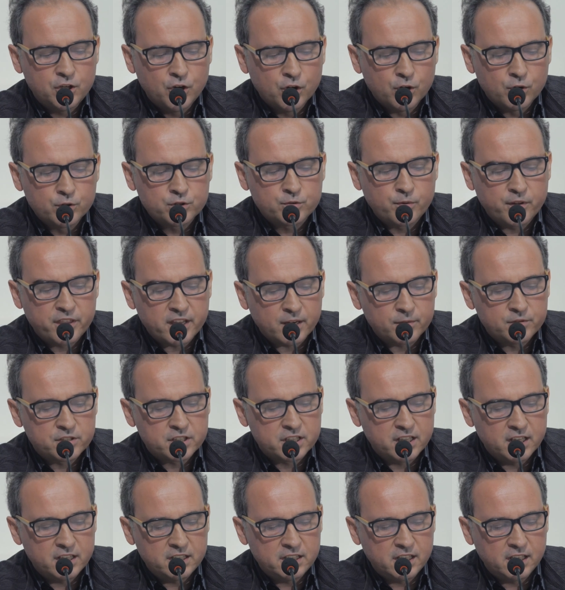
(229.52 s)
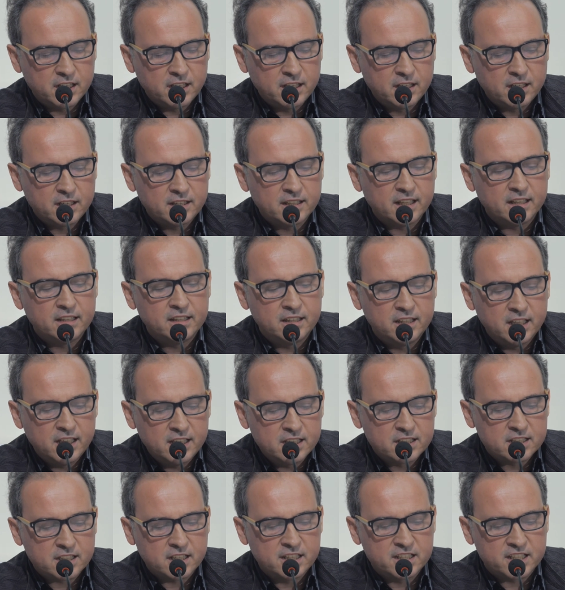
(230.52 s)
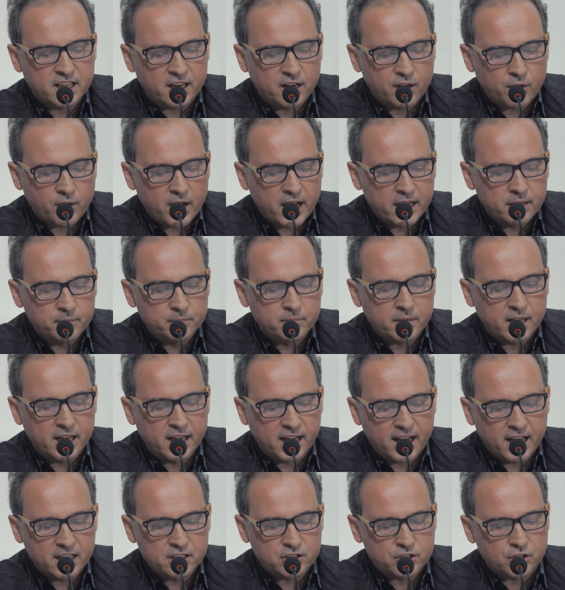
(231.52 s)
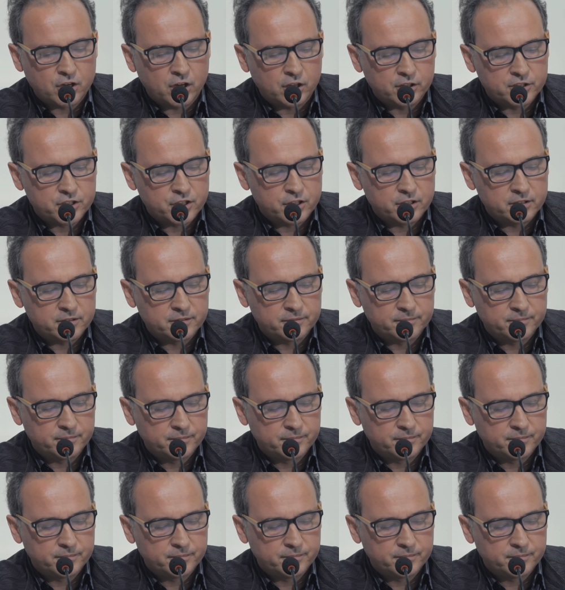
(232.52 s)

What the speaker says: It goes without saying that this is a crime against culture.